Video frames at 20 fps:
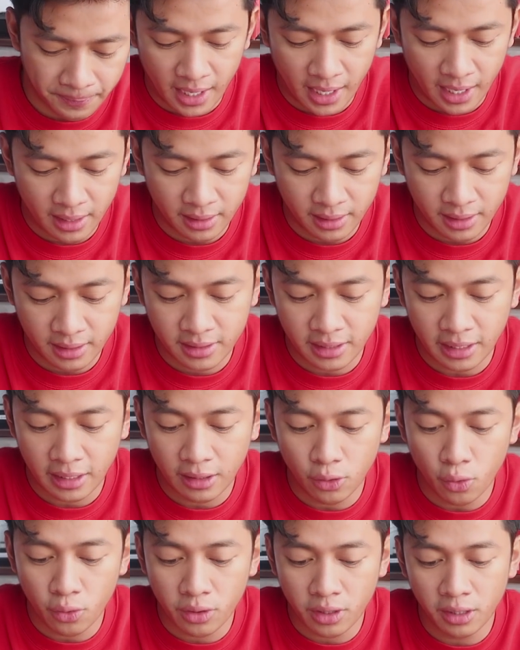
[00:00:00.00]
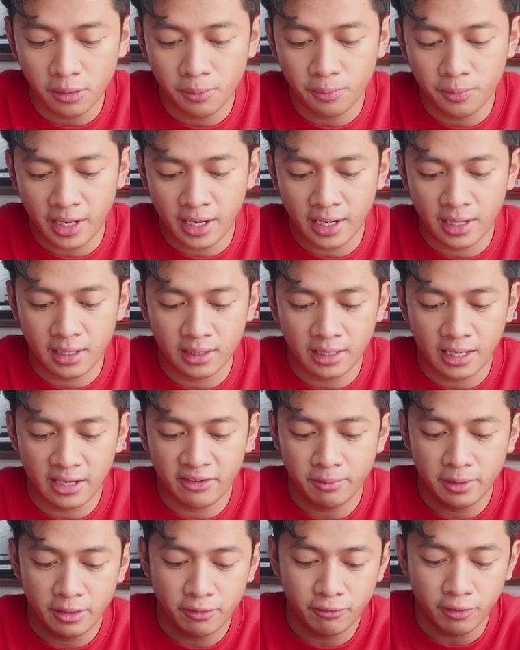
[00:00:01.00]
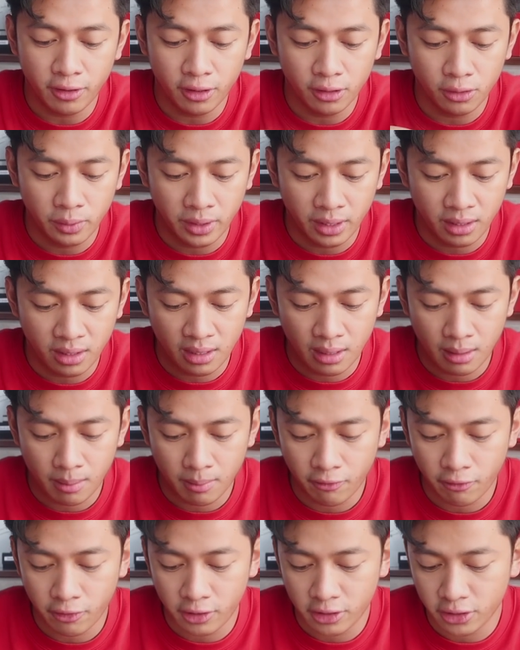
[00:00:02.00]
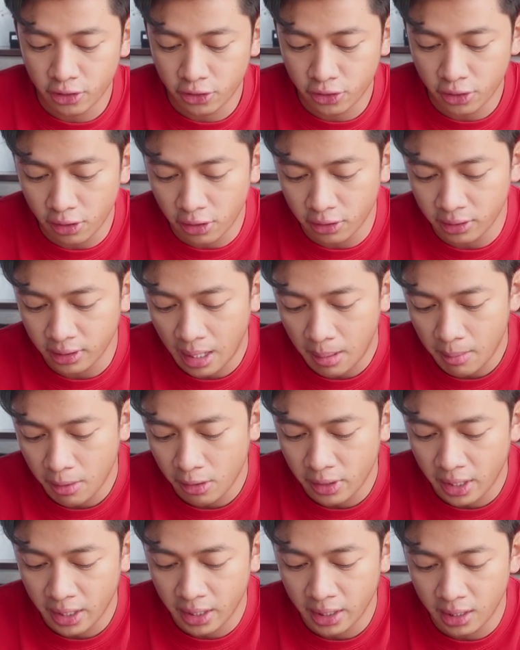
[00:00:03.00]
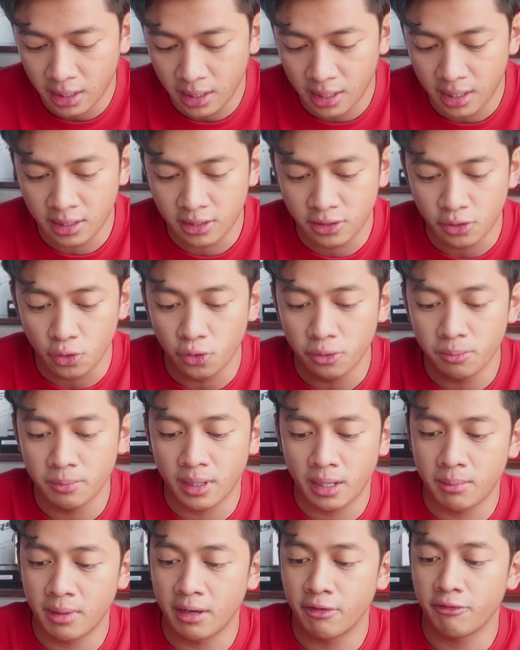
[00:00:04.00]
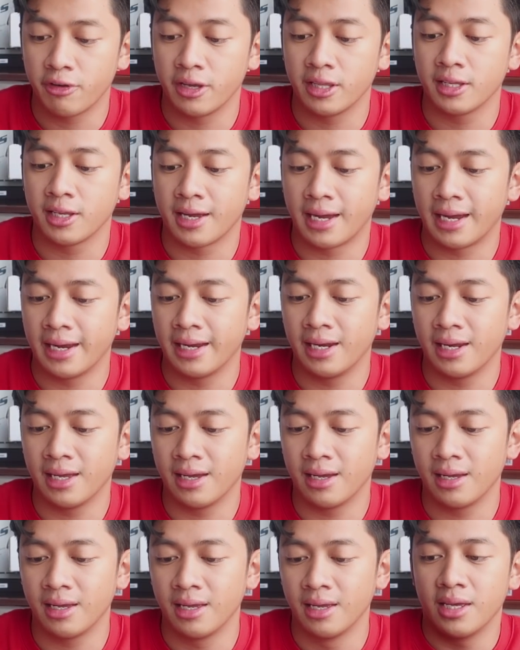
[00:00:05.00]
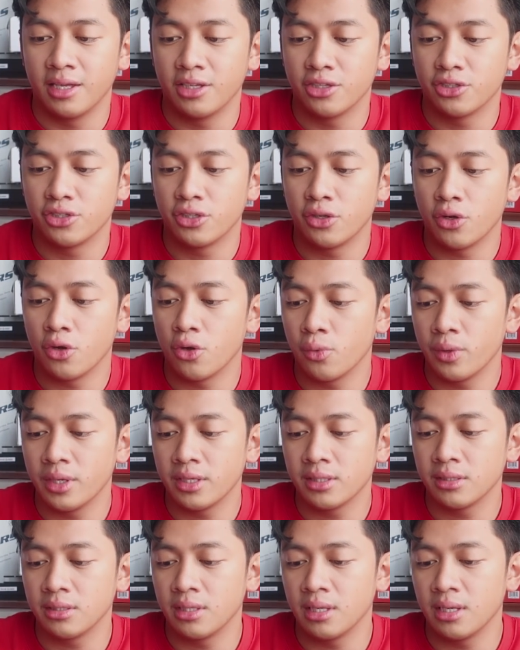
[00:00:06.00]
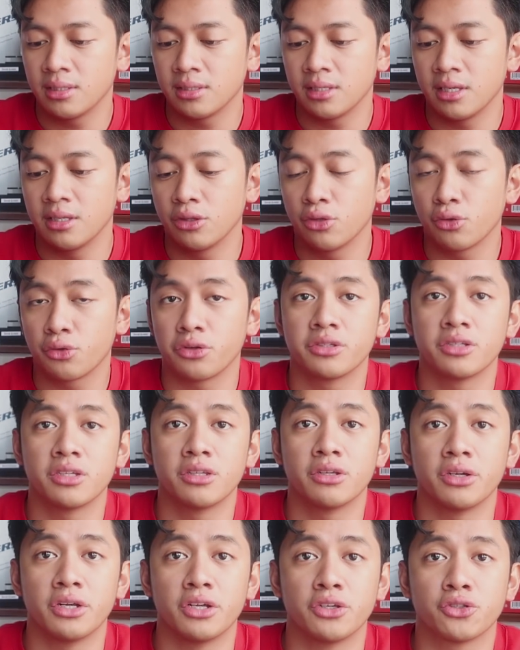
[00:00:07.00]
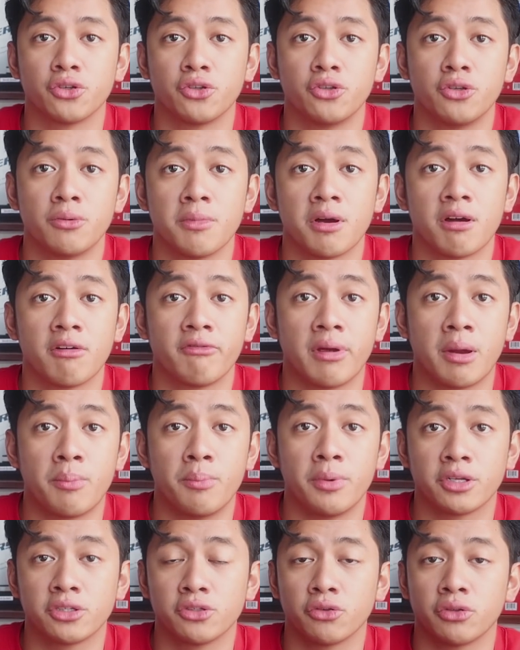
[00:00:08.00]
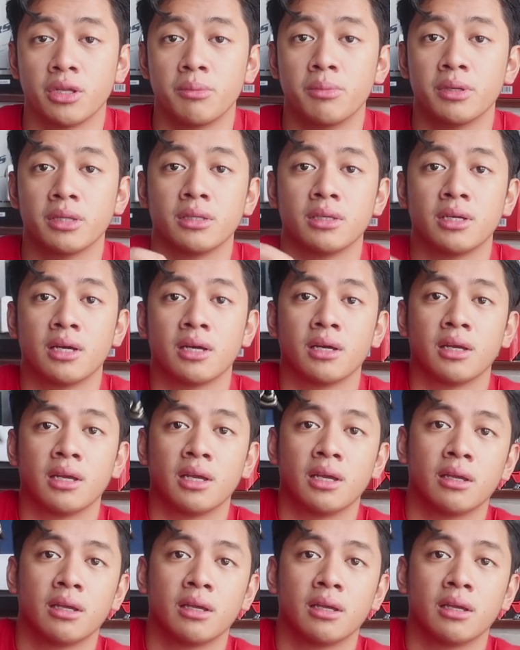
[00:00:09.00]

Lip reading: And it's a local brand. I've been following them for such a long time already. It's owned by my friend Kyla. And she always takes into consideration yung mga fabrics ng damit niya.